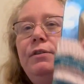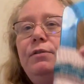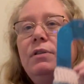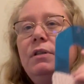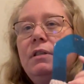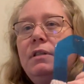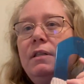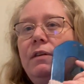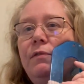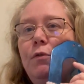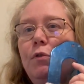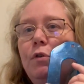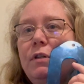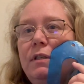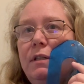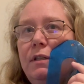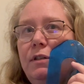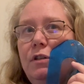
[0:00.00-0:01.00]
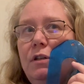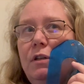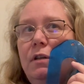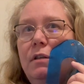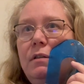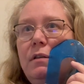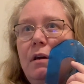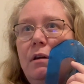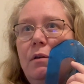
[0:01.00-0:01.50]
64
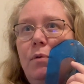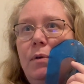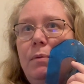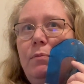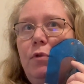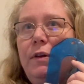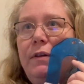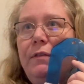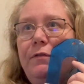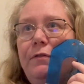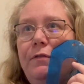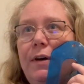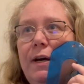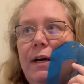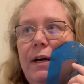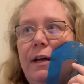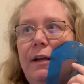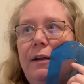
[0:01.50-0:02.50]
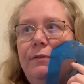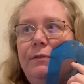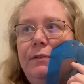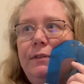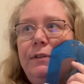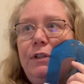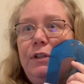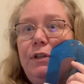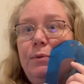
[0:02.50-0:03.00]
stitches on a 1.5
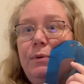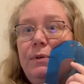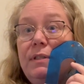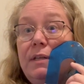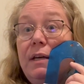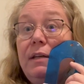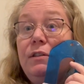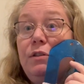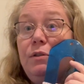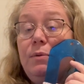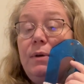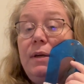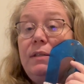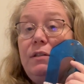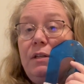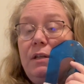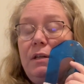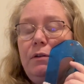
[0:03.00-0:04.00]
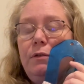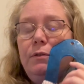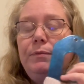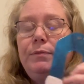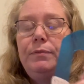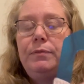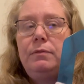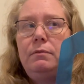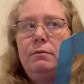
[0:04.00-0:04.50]
size US
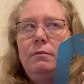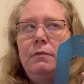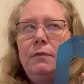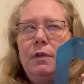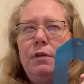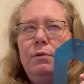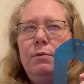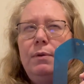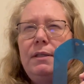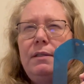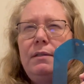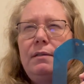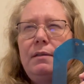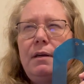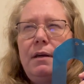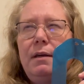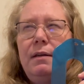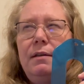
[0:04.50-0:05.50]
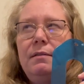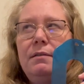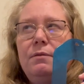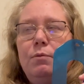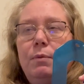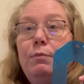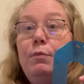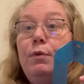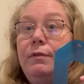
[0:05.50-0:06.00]
needle, a US size
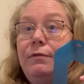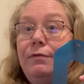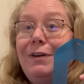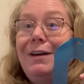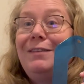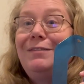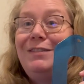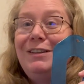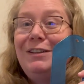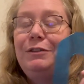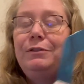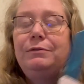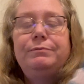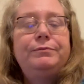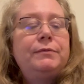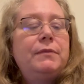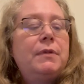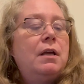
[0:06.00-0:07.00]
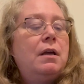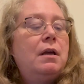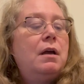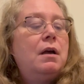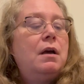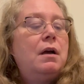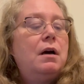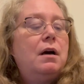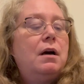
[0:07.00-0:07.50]
1.5 needle.
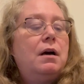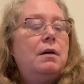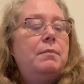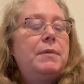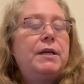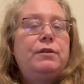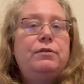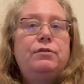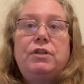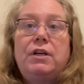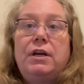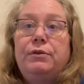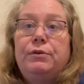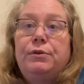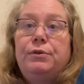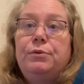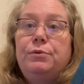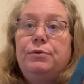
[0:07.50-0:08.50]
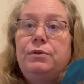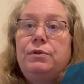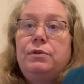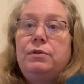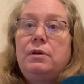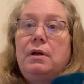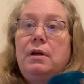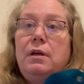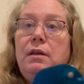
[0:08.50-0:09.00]
Um, I use
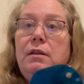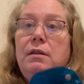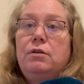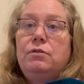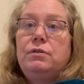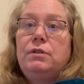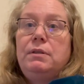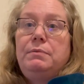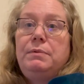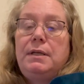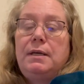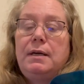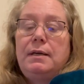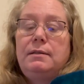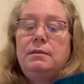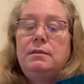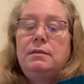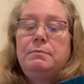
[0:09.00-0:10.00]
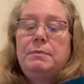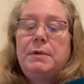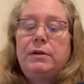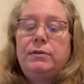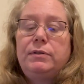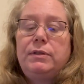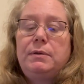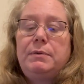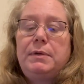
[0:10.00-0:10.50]
ChiaoGoo's and their DPNs,
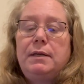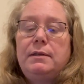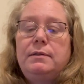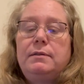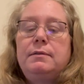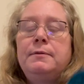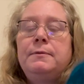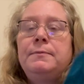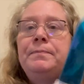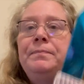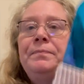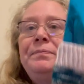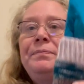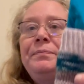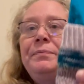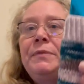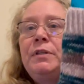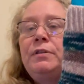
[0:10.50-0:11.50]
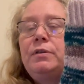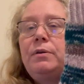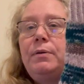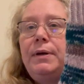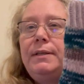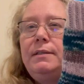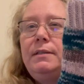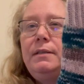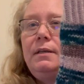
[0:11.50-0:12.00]
metal DPNs. So
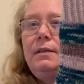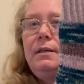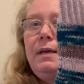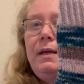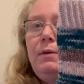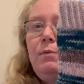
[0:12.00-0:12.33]
I did a